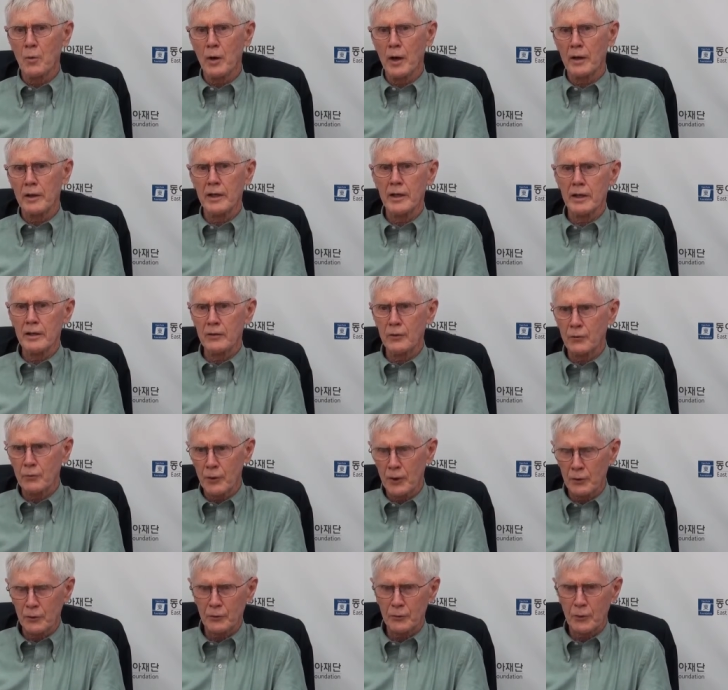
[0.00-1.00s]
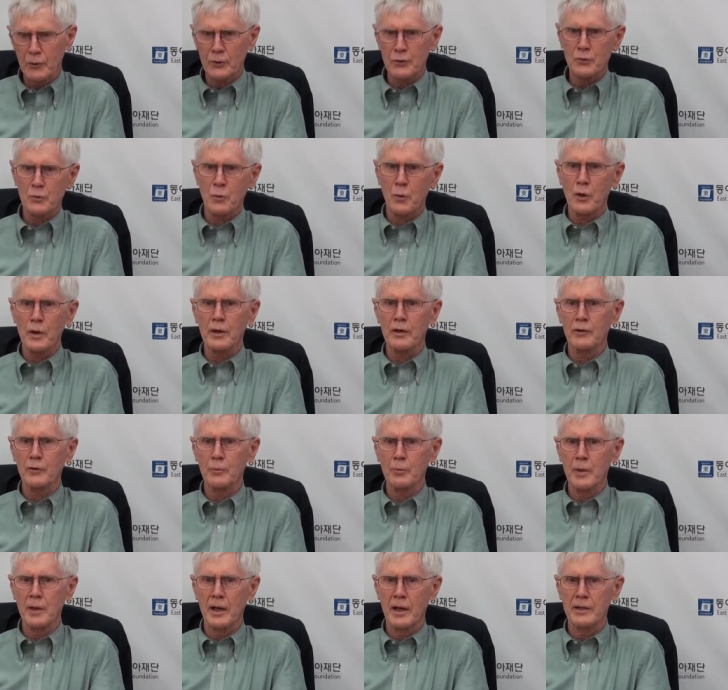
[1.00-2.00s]
and his first work,
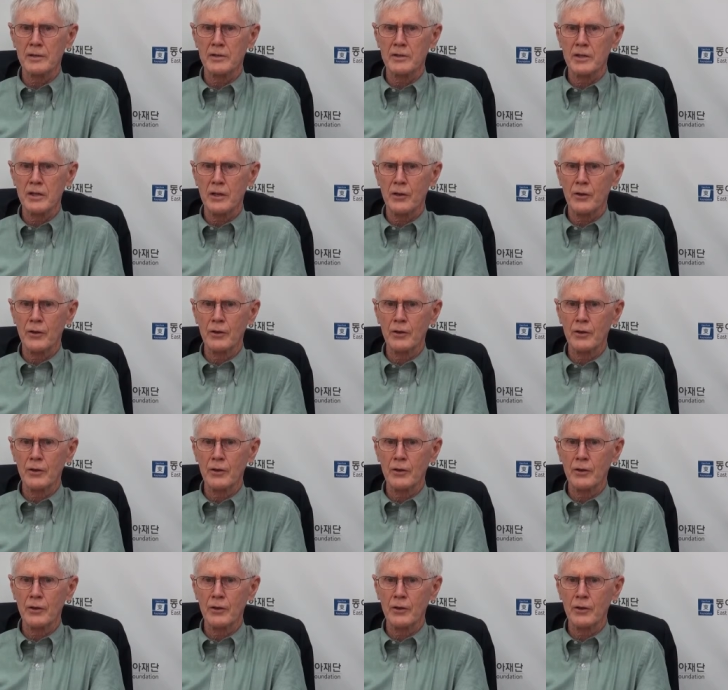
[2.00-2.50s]
his PhD